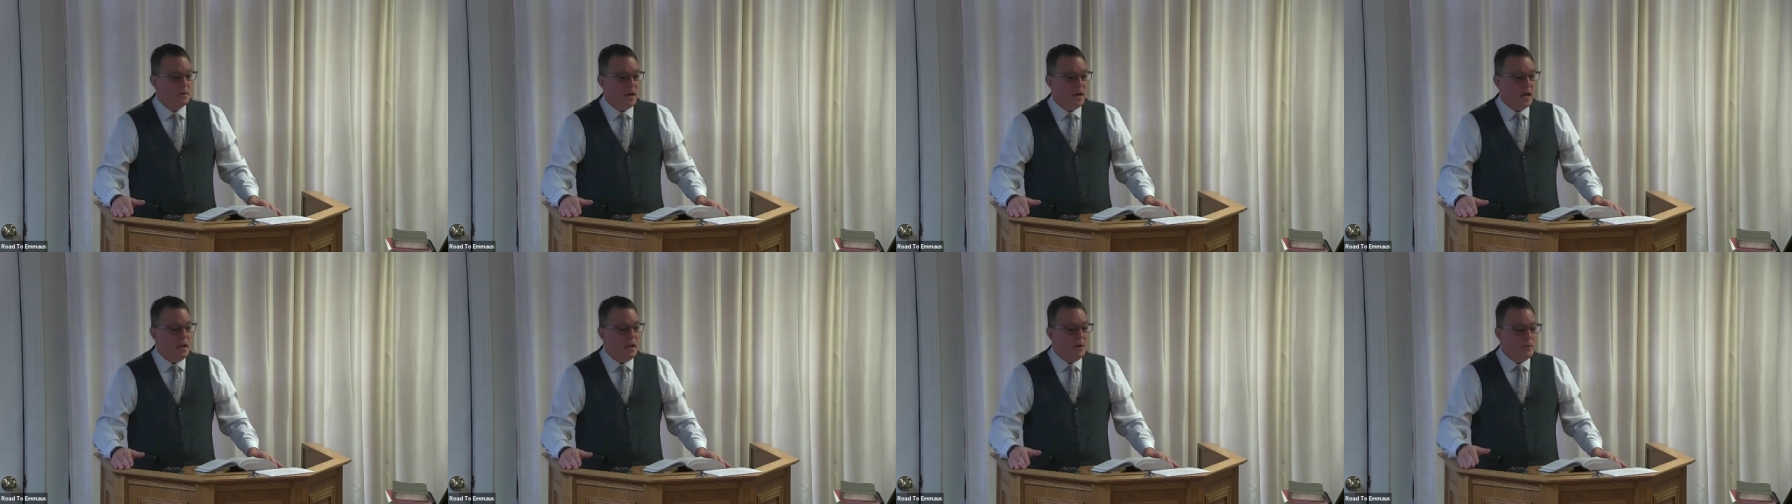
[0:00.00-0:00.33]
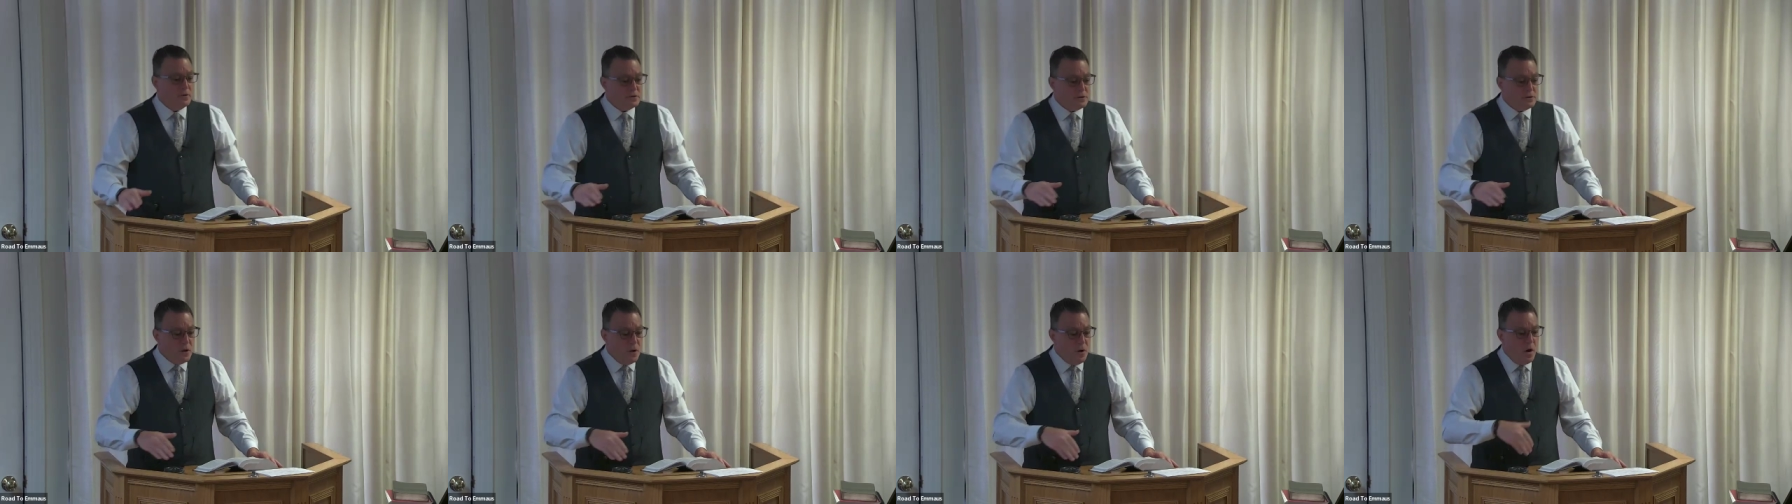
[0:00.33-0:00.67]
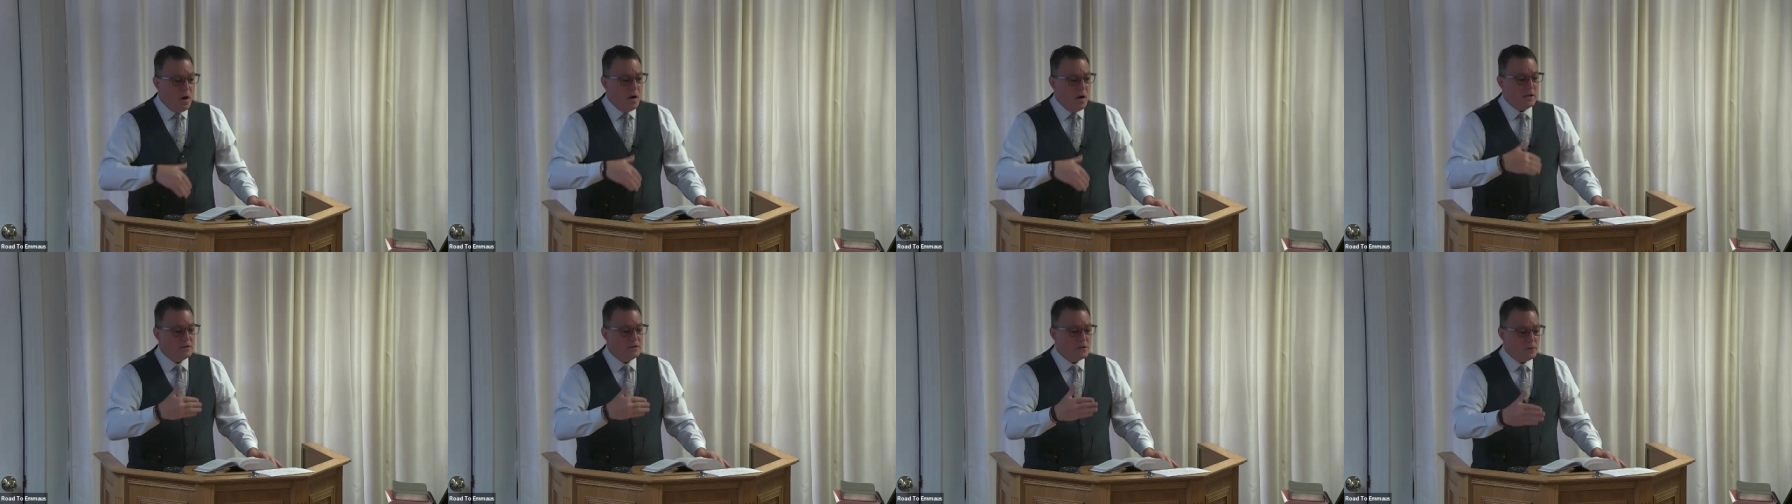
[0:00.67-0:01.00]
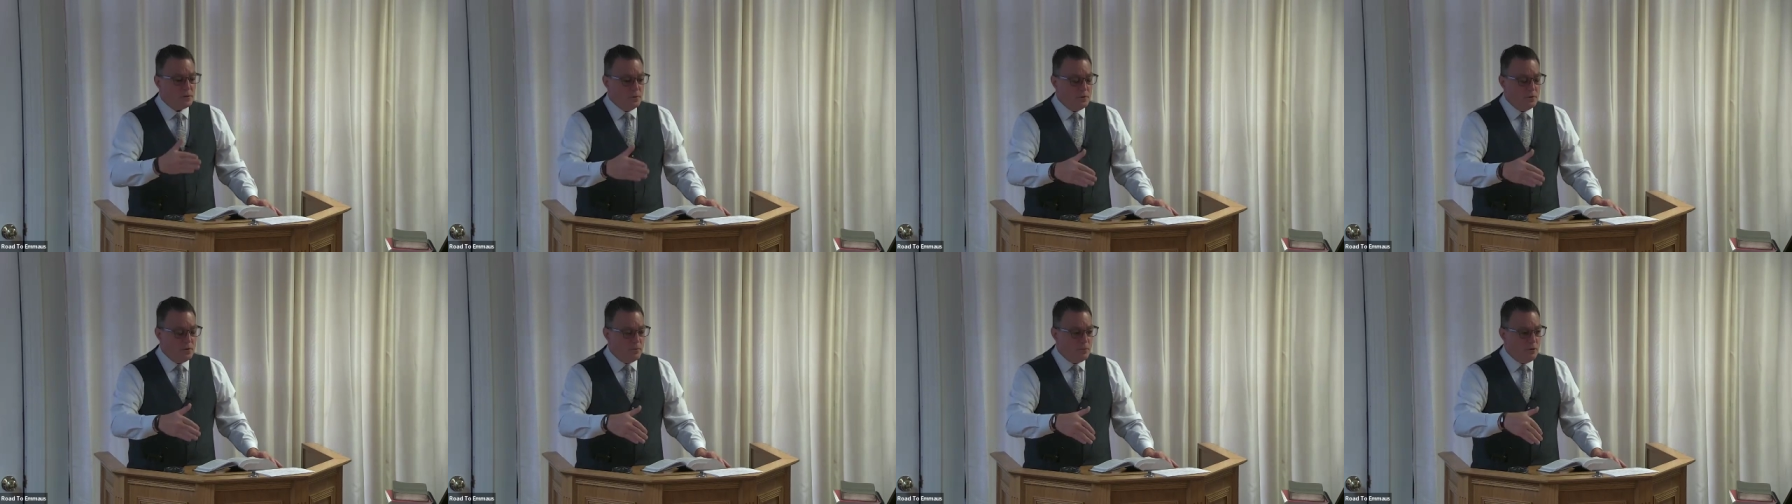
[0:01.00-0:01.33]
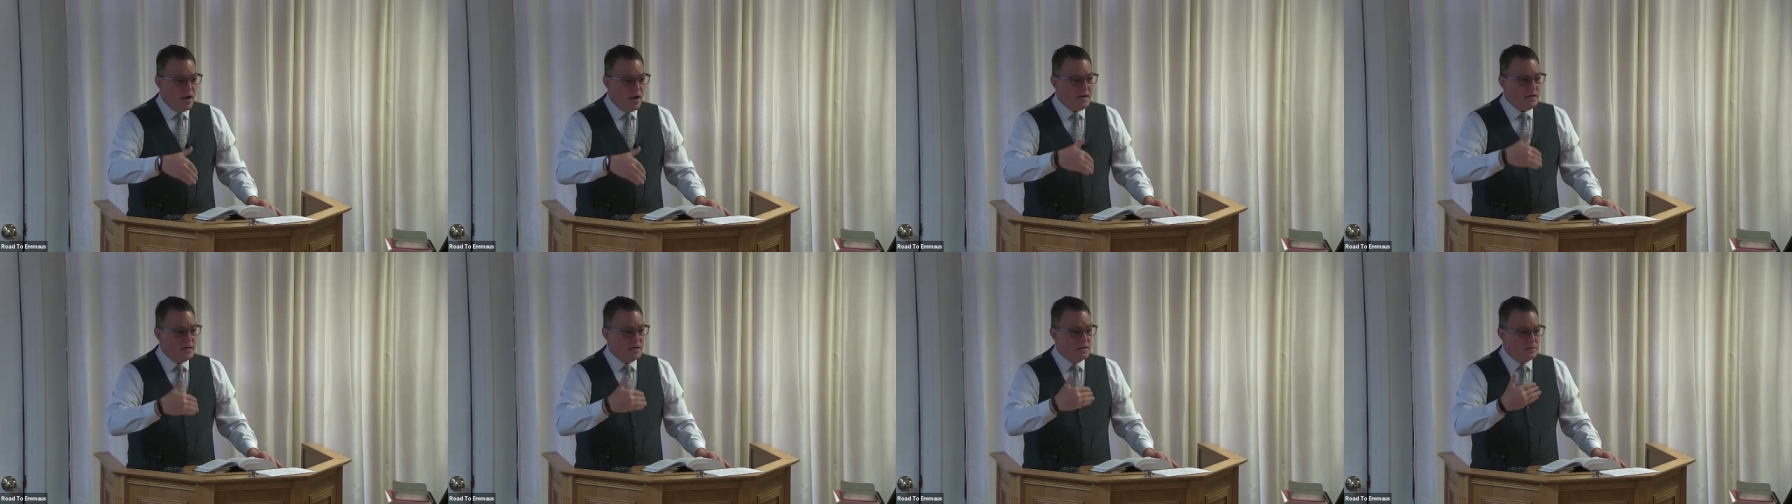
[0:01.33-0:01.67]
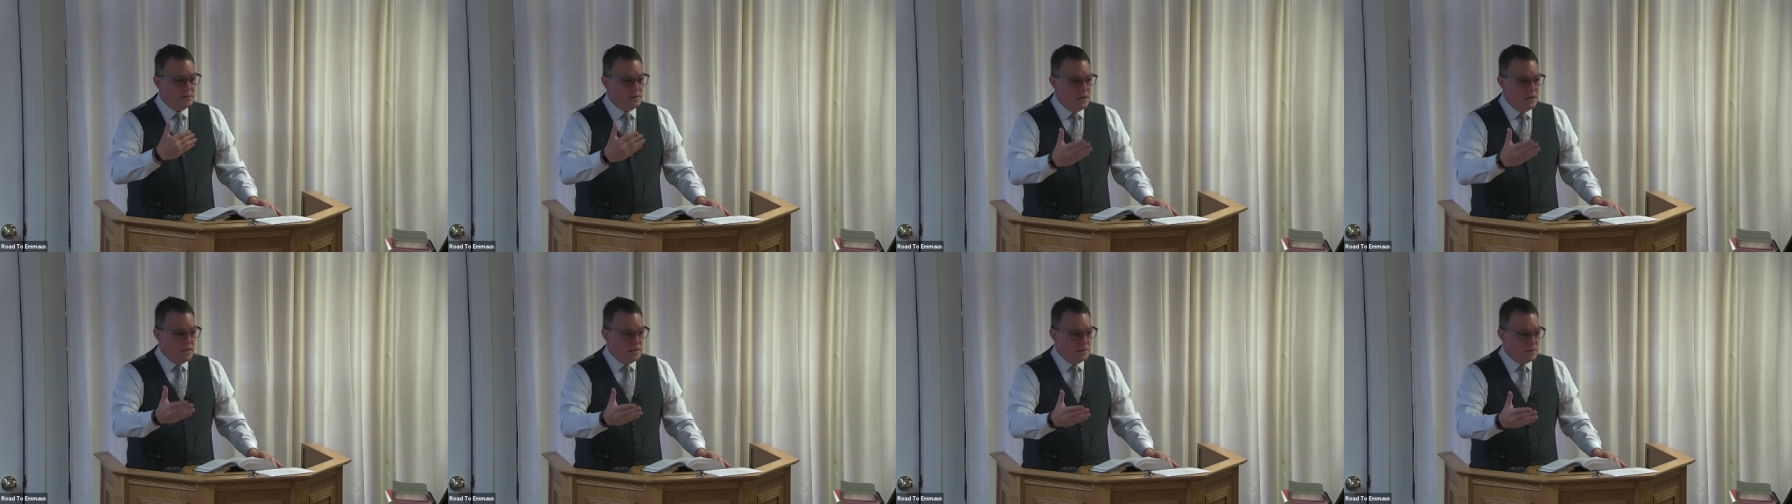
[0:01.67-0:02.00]
And it was caused through the
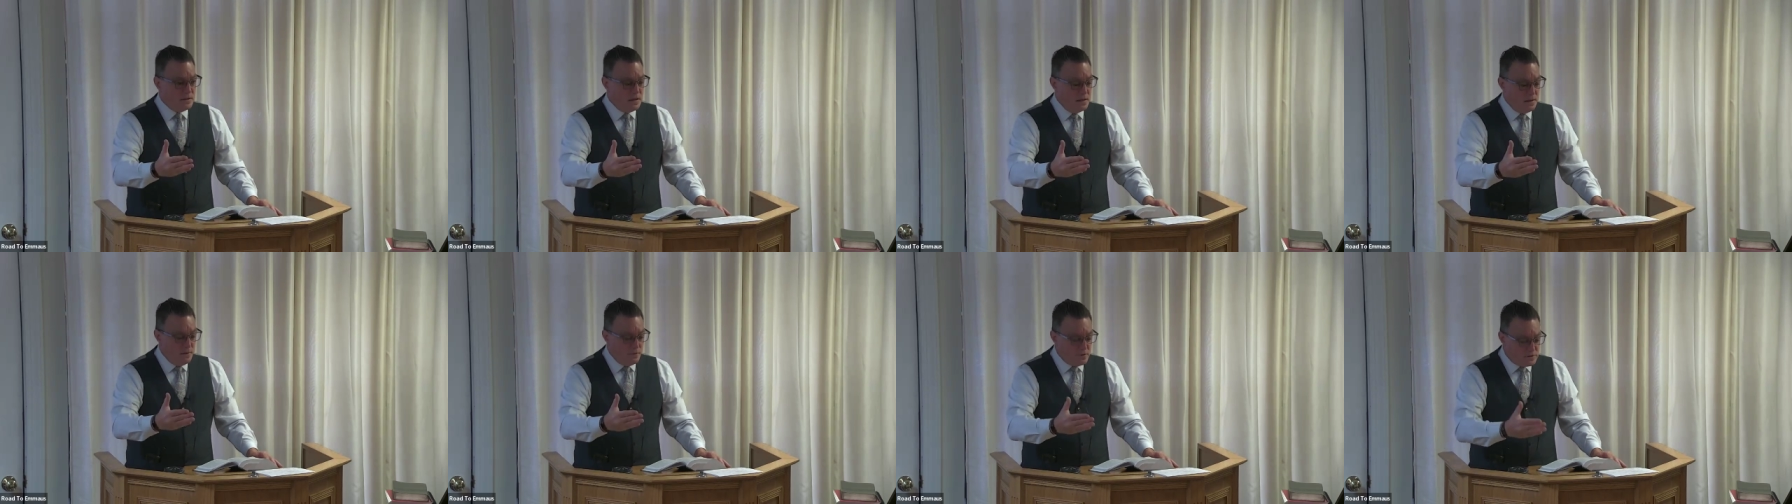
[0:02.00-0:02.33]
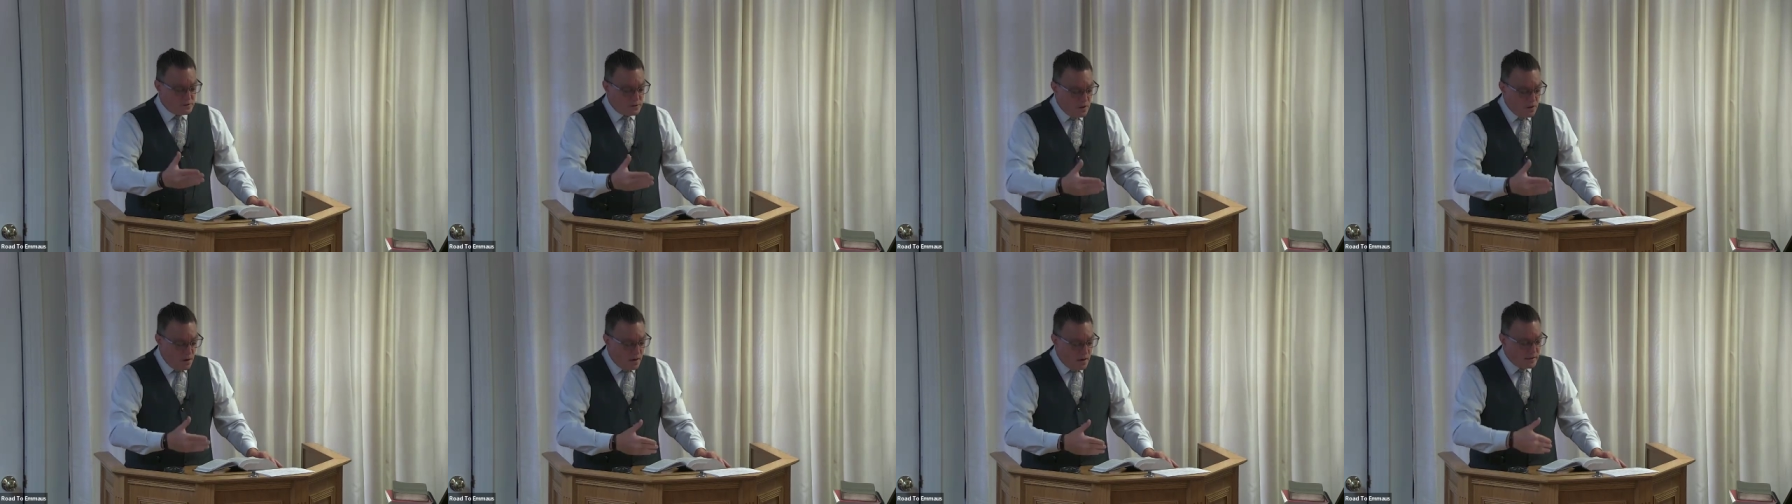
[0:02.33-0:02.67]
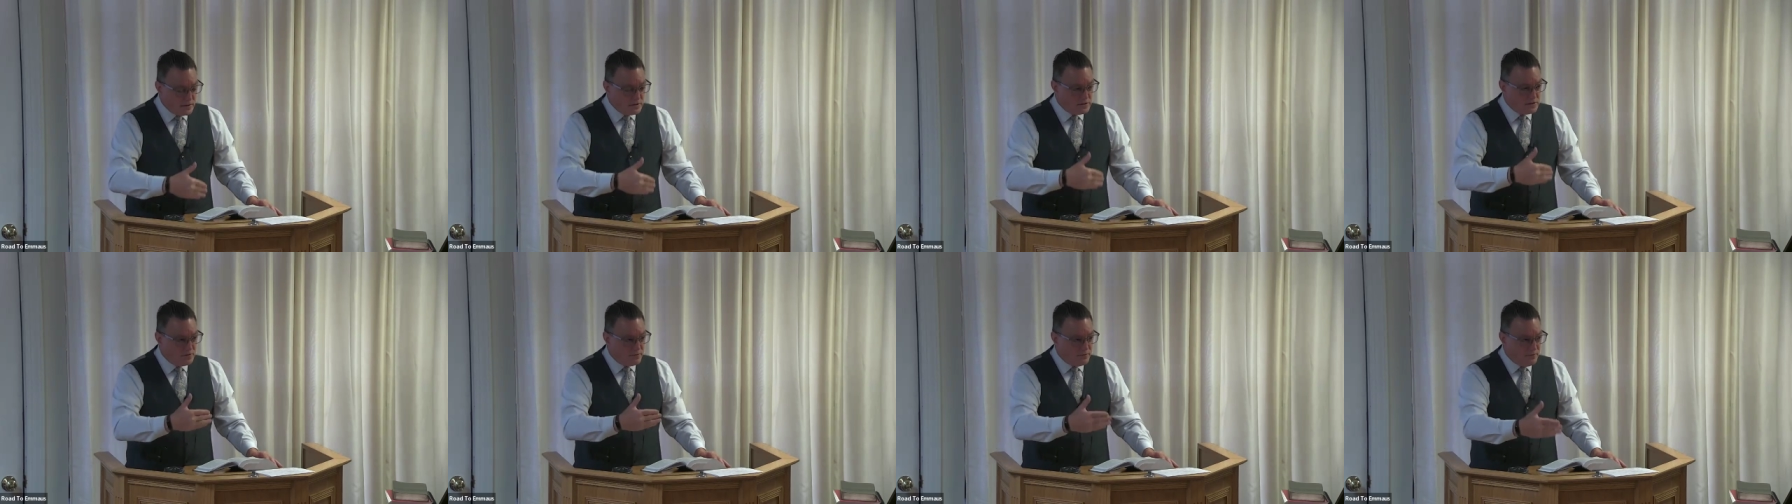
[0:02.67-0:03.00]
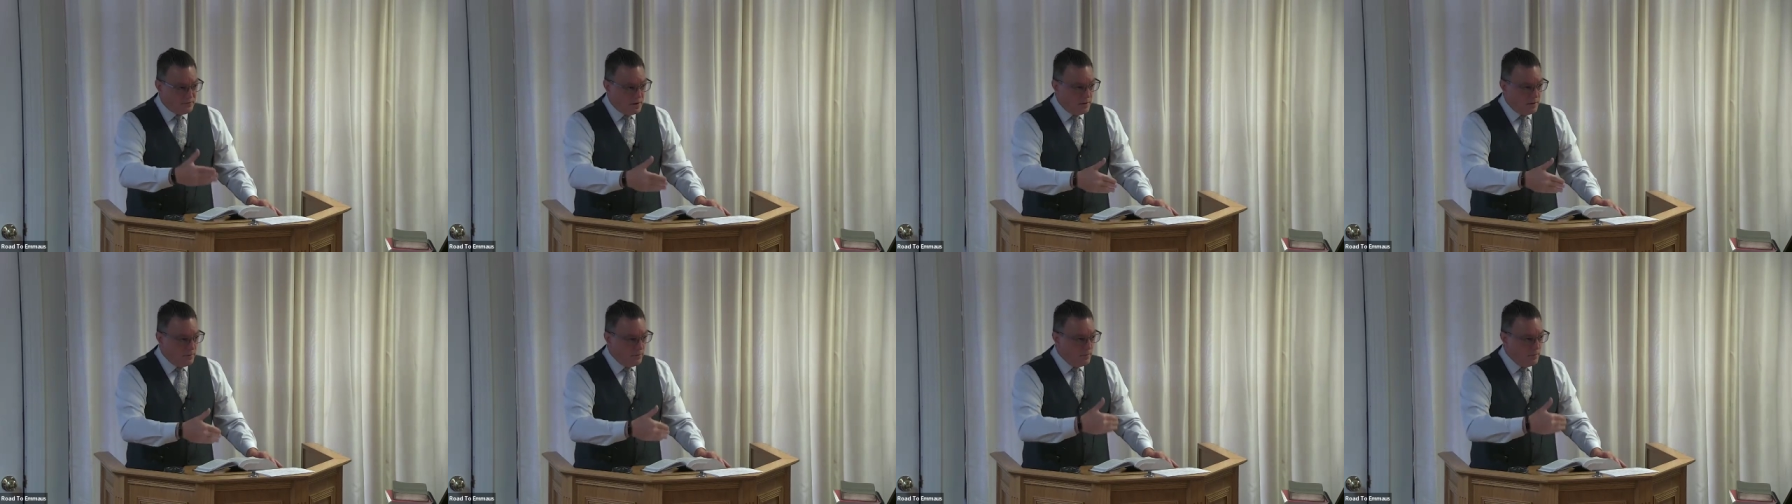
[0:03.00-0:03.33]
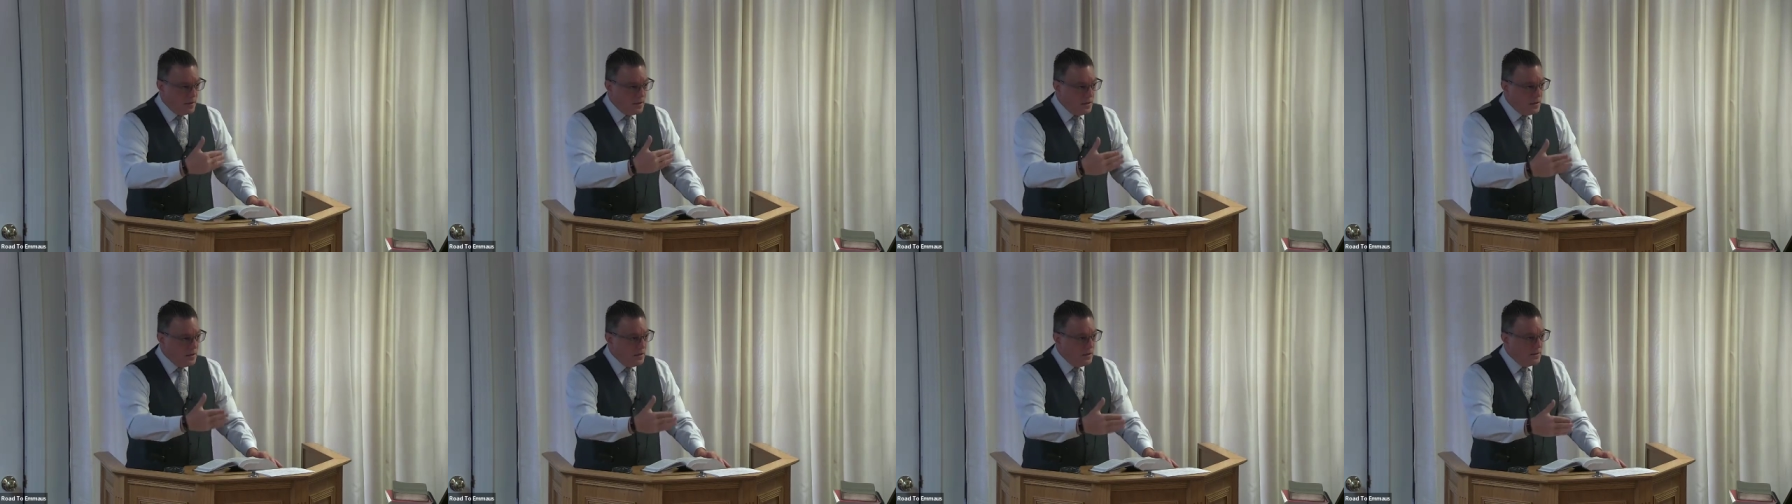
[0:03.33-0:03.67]
pregnancies, and it was caused from